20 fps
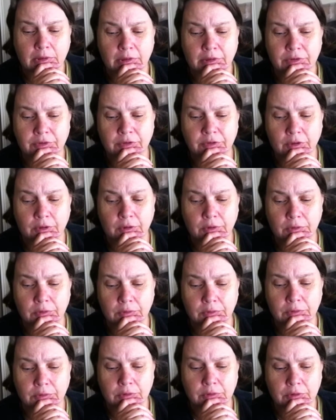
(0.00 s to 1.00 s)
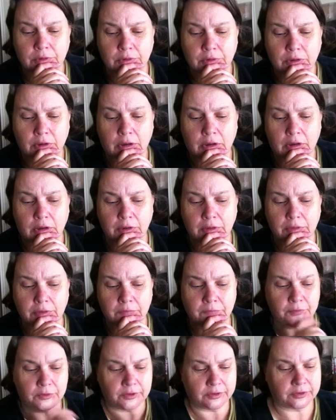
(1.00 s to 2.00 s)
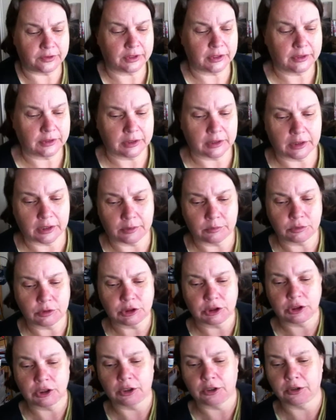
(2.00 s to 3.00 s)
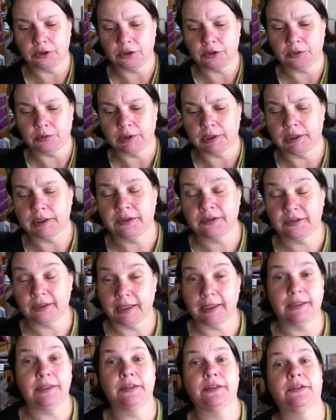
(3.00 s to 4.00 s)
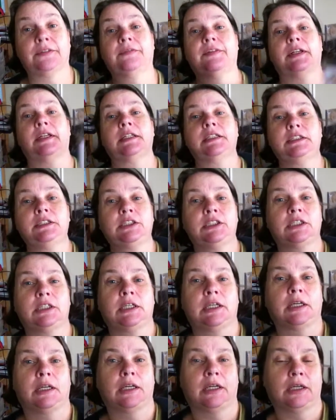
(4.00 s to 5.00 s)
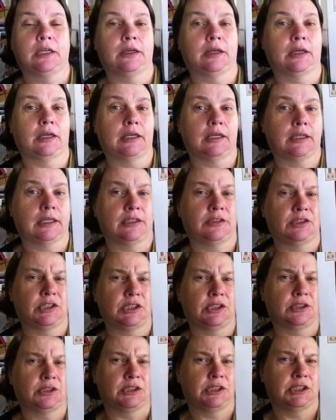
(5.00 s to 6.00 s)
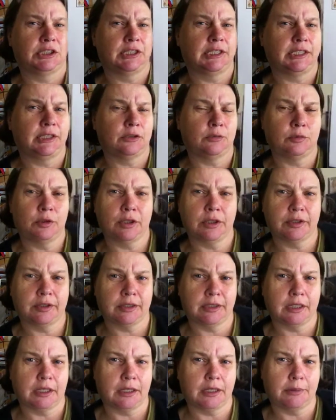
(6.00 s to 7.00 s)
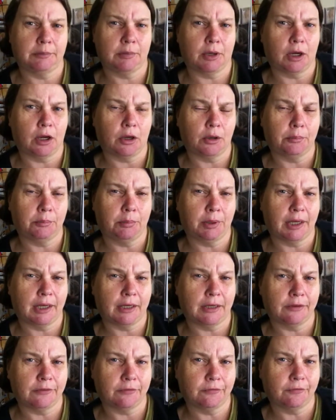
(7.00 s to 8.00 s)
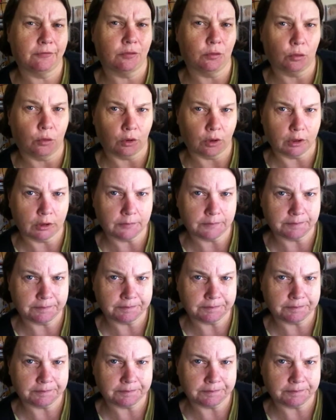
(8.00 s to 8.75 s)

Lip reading: So the first thing that I will show you is Santa's Village, Country Cottage Needleworks, and I'm on part 4.